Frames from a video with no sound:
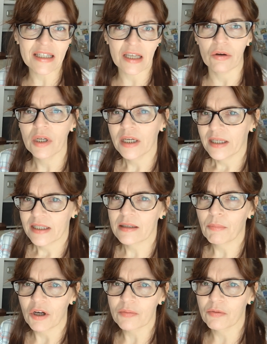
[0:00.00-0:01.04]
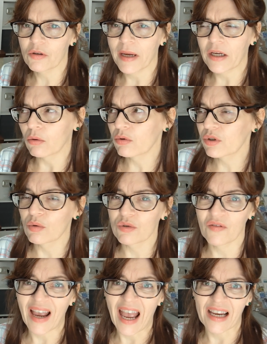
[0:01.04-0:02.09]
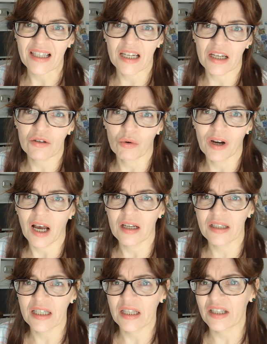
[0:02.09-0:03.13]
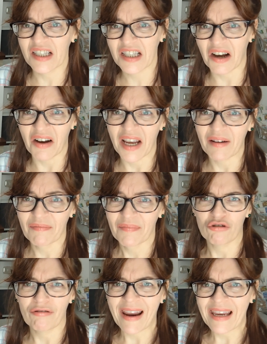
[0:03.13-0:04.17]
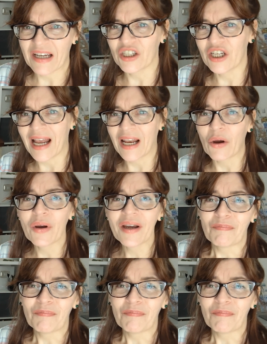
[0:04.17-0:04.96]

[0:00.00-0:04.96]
So it's possible to make all sorts of accidental colours in the sky, grey and yellow.